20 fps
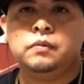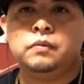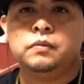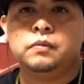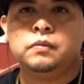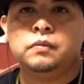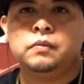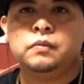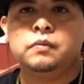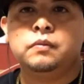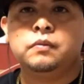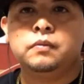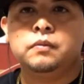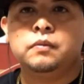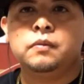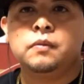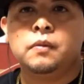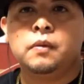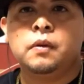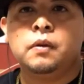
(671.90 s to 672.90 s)

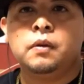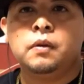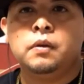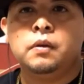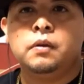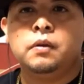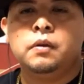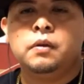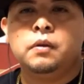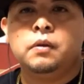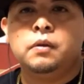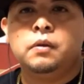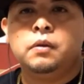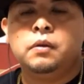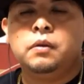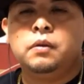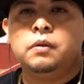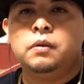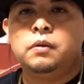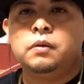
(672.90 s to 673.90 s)

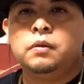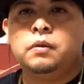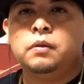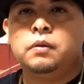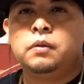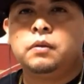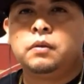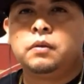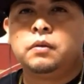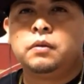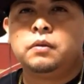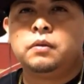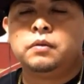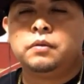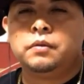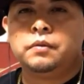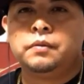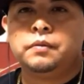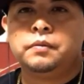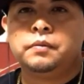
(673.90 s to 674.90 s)

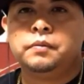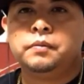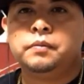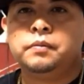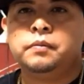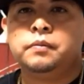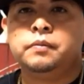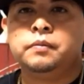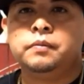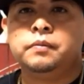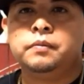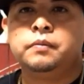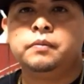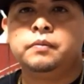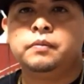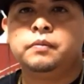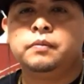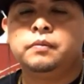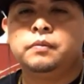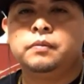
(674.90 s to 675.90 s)

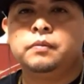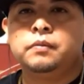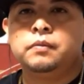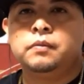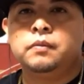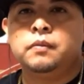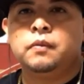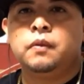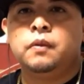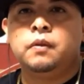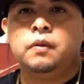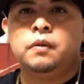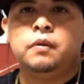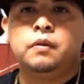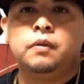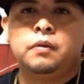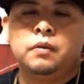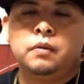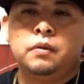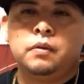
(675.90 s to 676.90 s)

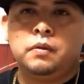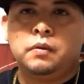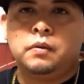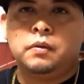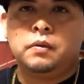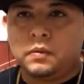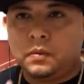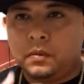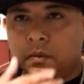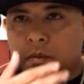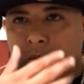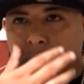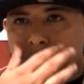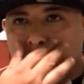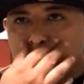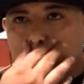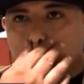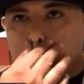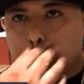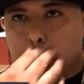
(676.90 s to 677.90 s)

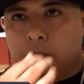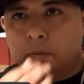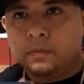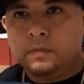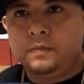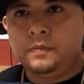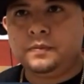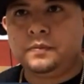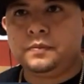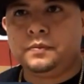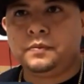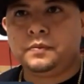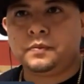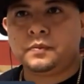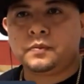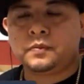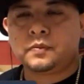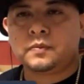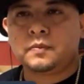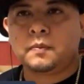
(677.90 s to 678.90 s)

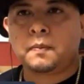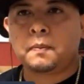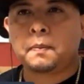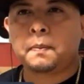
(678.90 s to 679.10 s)
[no speech]